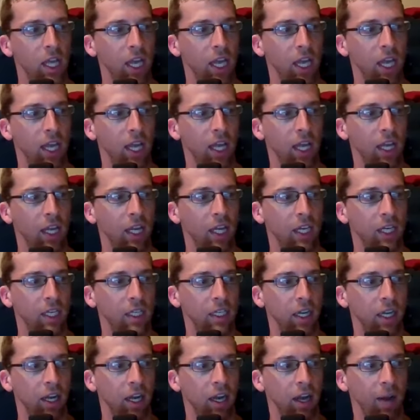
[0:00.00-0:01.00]

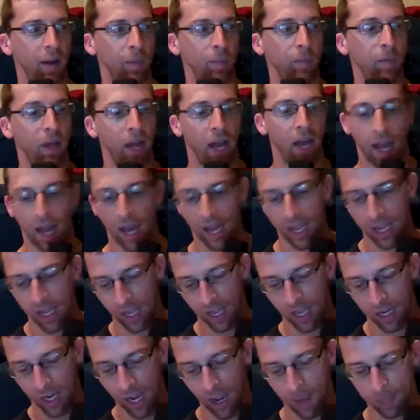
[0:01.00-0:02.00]
And I
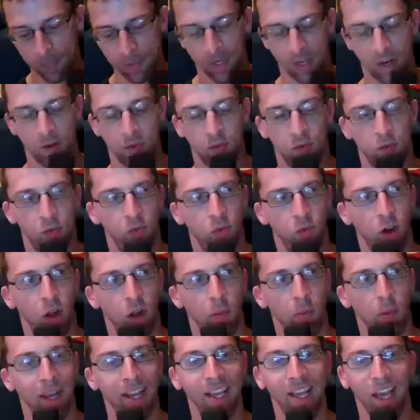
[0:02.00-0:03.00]
adapted it
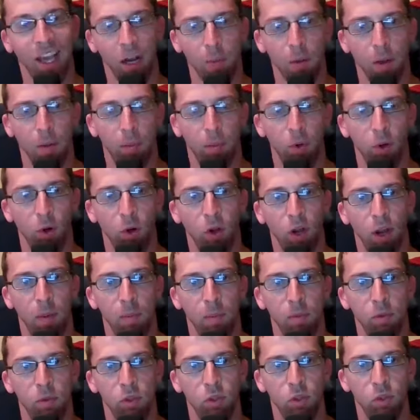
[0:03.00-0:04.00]
from a kettlebell
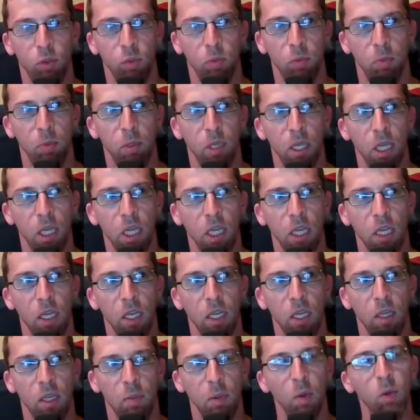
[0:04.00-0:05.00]
program
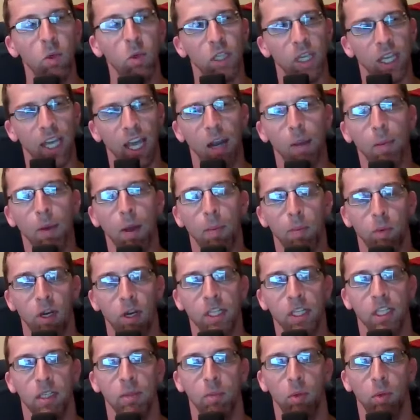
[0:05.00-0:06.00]
it was a kettlebell
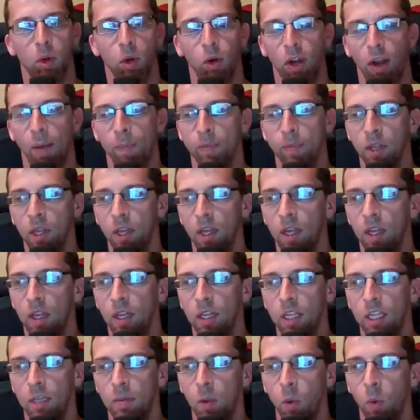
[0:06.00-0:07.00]
pressing program
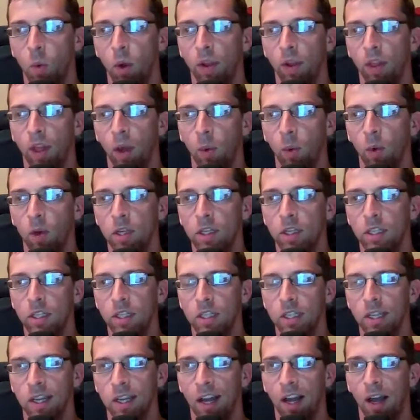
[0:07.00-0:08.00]
to be one that
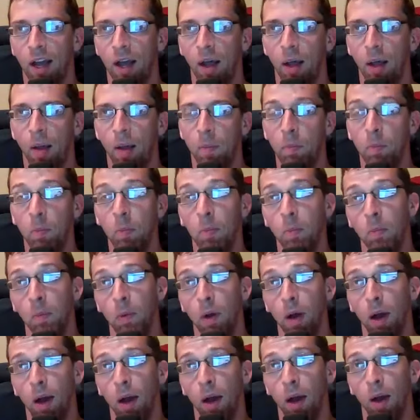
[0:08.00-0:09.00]
was
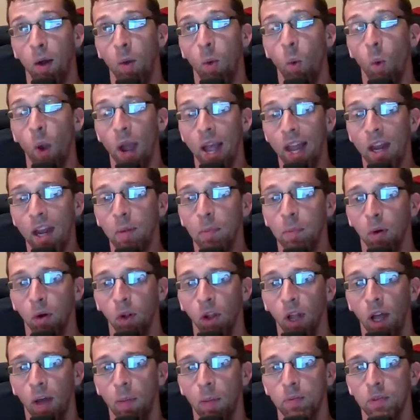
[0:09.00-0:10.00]
weighted
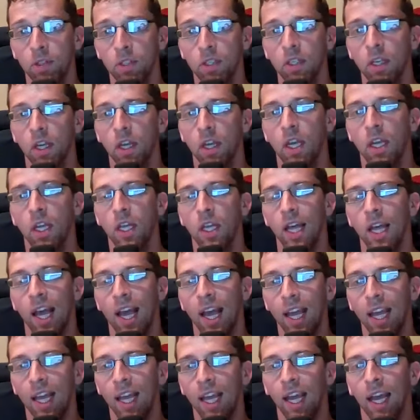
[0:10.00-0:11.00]
pull-ups
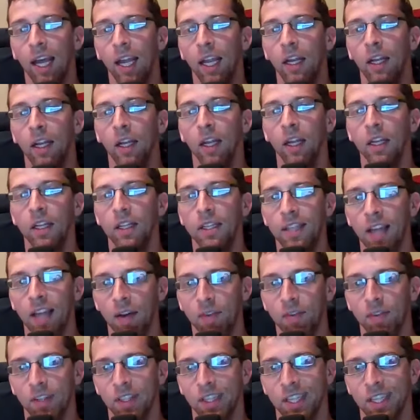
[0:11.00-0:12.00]
and
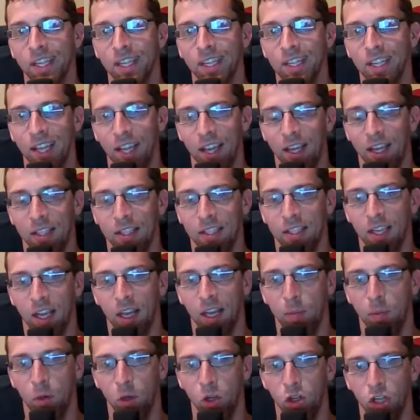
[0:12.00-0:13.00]
deficit
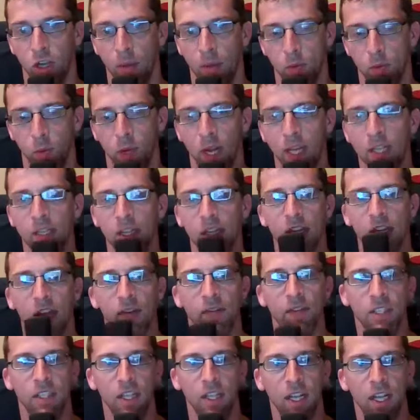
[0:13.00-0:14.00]
handstand push-ups. When I say
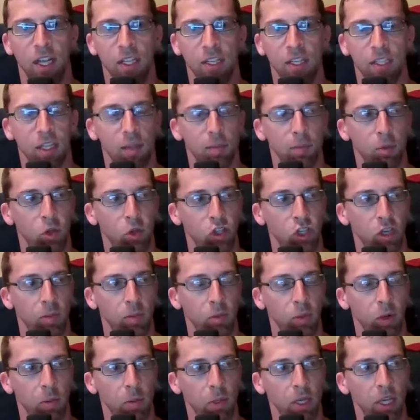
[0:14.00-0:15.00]
deficit handstand
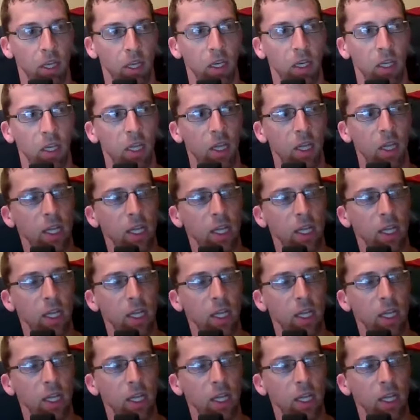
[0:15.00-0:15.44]
push-ups, what I mean